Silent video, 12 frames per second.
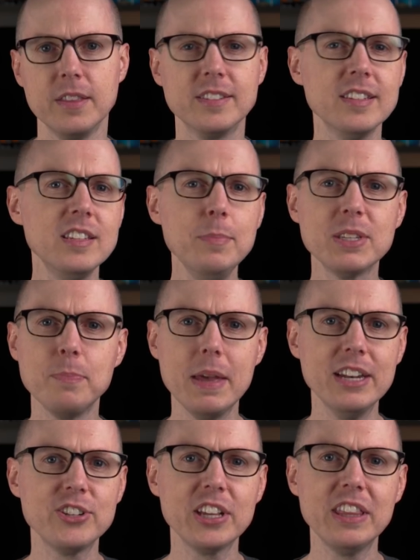The system is
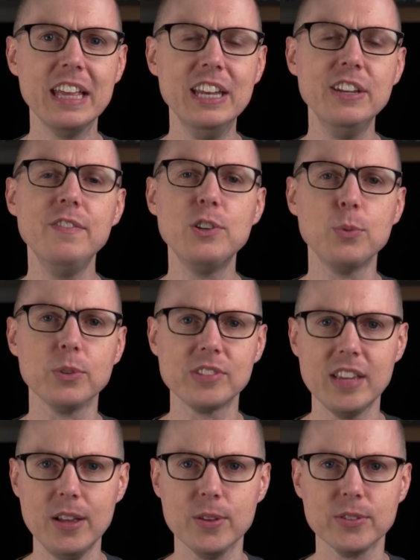managing the individual
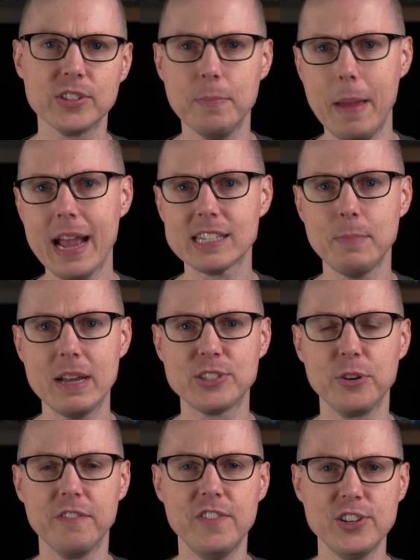cells to maximize
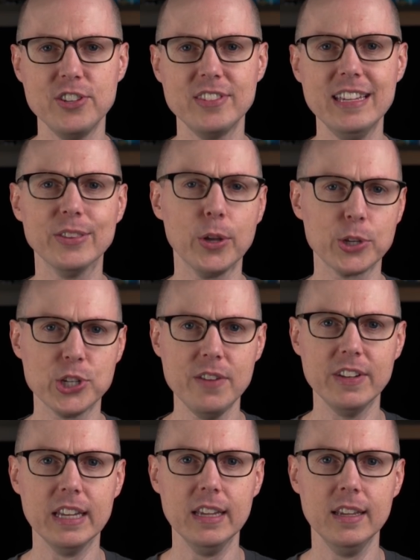their efficiency and
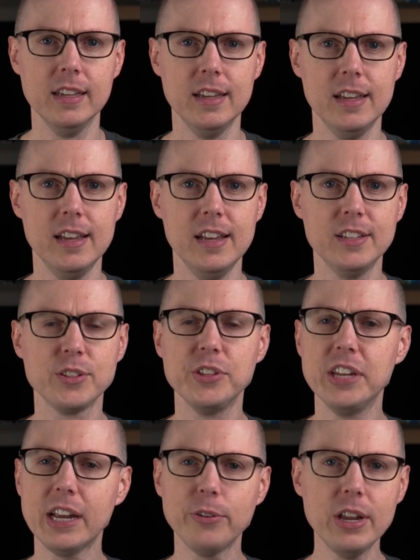longevity. So the
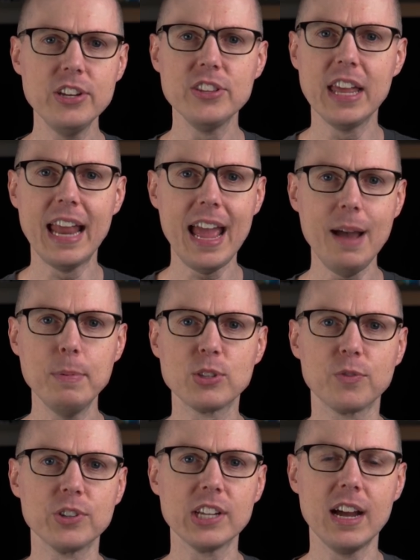degradation that happens
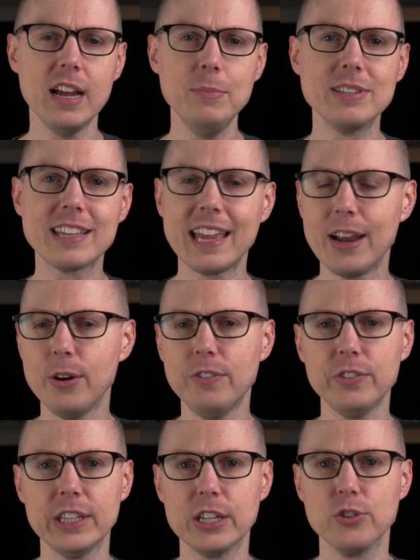over time is
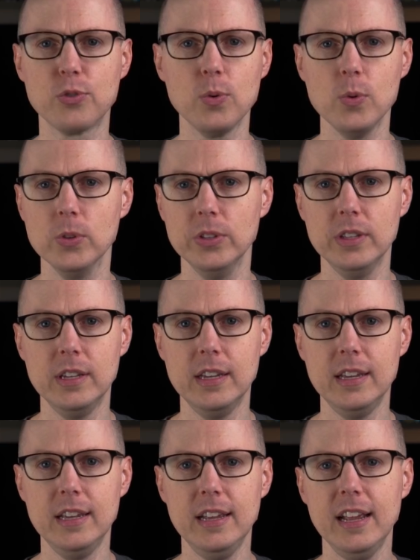carefully controlled.
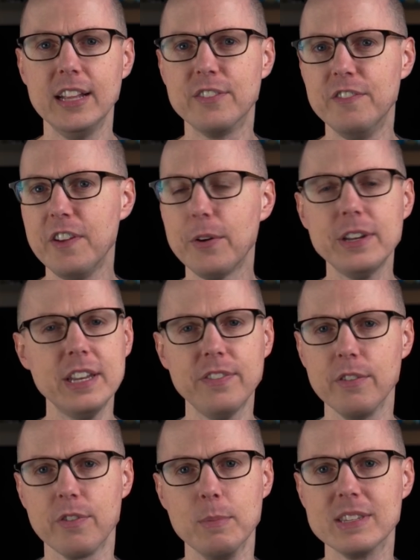It's very
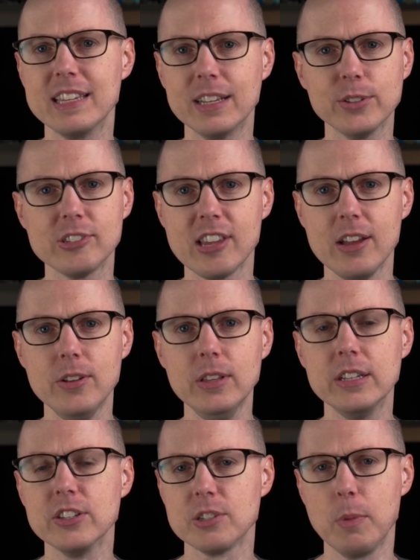different from a single cell
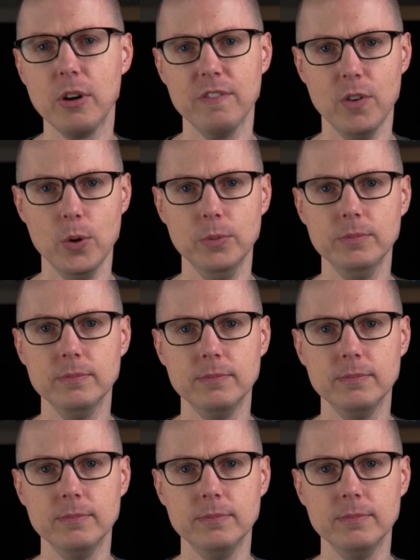in a smartphone.